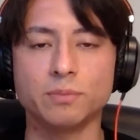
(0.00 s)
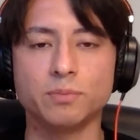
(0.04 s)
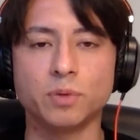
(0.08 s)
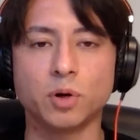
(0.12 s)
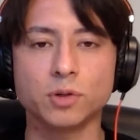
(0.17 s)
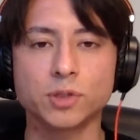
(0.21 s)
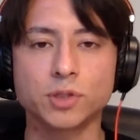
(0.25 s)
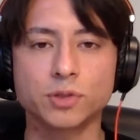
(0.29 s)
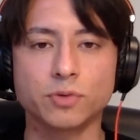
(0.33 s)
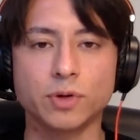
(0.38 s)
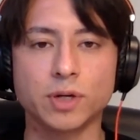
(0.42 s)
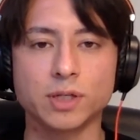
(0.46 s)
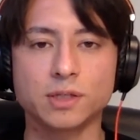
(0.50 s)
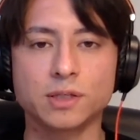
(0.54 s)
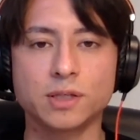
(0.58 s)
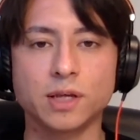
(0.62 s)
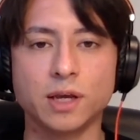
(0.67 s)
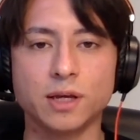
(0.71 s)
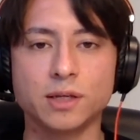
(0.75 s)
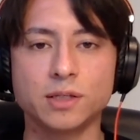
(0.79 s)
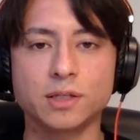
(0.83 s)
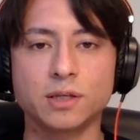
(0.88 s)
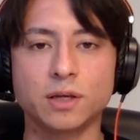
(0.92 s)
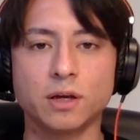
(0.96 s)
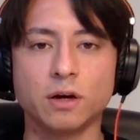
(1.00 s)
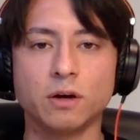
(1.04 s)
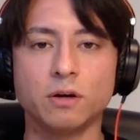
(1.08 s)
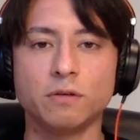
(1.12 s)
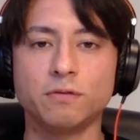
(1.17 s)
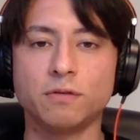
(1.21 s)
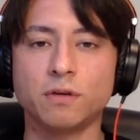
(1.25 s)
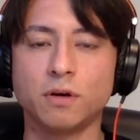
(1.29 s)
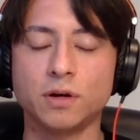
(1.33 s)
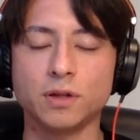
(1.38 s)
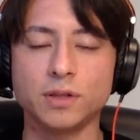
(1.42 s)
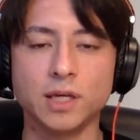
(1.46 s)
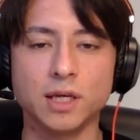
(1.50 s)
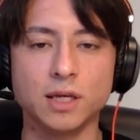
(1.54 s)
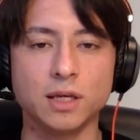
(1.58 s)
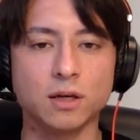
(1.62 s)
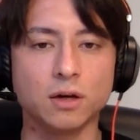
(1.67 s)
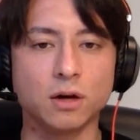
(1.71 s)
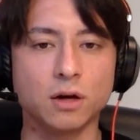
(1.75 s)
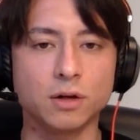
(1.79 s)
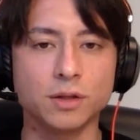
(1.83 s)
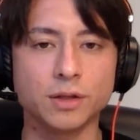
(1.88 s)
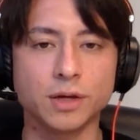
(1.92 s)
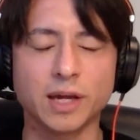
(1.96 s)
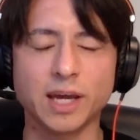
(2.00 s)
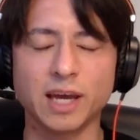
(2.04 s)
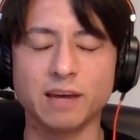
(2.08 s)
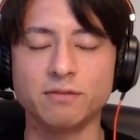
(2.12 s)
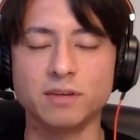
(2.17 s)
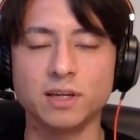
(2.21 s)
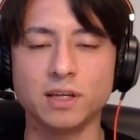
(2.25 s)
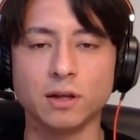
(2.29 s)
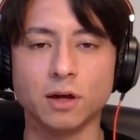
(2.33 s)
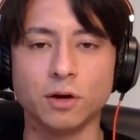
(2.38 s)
Postgres takes care of all the heavy